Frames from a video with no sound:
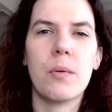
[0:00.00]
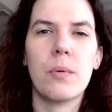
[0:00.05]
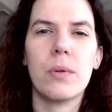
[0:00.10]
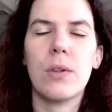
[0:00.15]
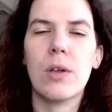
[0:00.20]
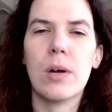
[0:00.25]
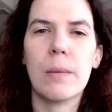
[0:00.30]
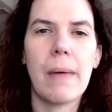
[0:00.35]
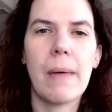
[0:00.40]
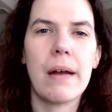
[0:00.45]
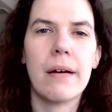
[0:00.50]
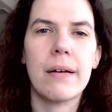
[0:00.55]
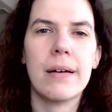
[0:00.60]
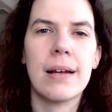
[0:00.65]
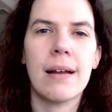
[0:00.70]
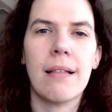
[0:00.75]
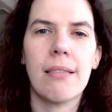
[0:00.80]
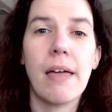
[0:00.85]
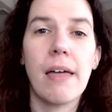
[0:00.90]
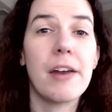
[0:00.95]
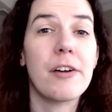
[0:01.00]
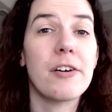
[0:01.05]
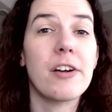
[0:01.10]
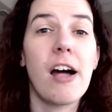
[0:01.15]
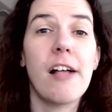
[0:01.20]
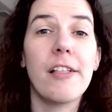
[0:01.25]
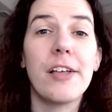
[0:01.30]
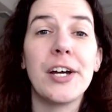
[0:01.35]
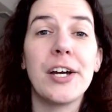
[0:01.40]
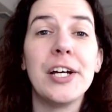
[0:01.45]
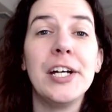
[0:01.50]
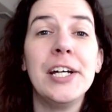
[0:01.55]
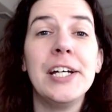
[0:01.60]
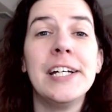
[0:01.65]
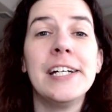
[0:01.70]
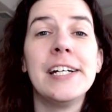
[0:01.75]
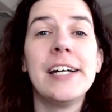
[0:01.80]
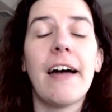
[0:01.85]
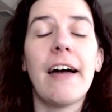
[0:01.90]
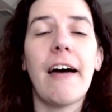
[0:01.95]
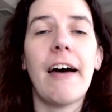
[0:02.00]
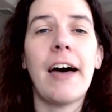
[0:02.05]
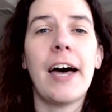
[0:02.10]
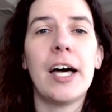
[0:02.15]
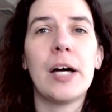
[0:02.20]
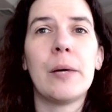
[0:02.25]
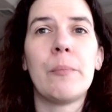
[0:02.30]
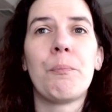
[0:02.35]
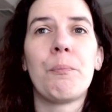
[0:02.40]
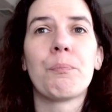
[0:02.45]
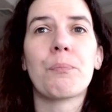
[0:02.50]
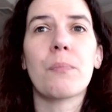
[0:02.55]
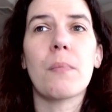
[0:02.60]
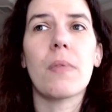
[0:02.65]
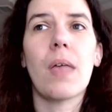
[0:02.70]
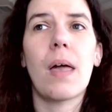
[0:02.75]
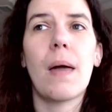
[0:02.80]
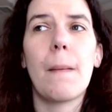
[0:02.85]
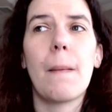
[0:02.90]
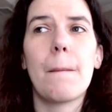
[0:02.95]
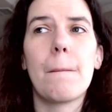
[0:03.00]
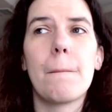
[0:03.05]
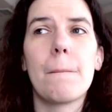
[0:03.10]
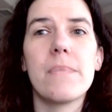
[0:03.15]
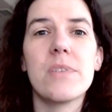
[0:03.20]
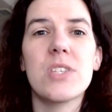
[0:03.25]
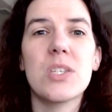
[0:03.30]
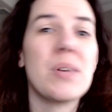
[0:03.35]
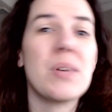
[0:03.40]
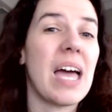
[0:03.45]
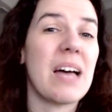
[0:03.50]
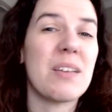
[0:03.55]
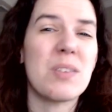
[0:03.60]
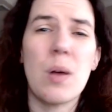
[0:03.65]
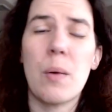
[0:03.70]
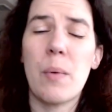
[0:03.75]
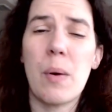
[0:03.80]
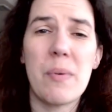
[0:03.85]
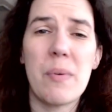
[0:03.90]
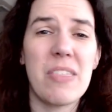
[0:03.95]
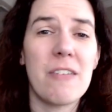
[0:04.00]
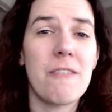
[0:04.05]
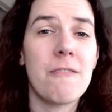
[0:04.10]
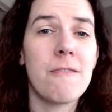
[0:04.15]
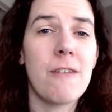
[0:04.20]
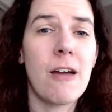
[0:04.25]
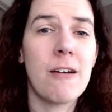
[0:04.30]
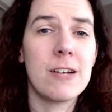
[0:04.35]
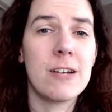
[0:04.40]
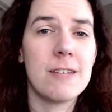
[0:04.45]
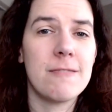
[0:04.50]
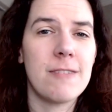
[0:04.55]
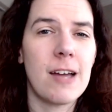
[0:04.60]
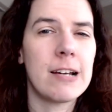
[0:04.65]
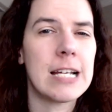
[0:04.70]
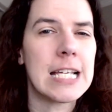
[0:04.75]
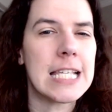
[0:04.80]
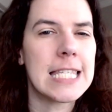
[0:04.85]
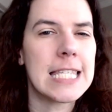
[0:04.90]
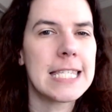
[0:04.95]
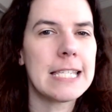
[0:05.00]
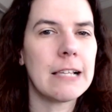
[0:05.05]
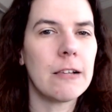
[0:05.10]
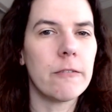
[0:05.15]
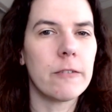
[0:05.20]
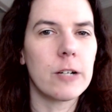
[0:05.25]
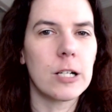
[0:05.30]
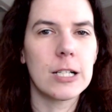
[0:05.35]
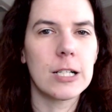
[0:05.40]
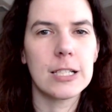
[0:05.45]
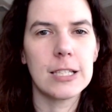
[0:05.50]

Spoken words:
will look better in a lighter color. So I went with a very, very silver,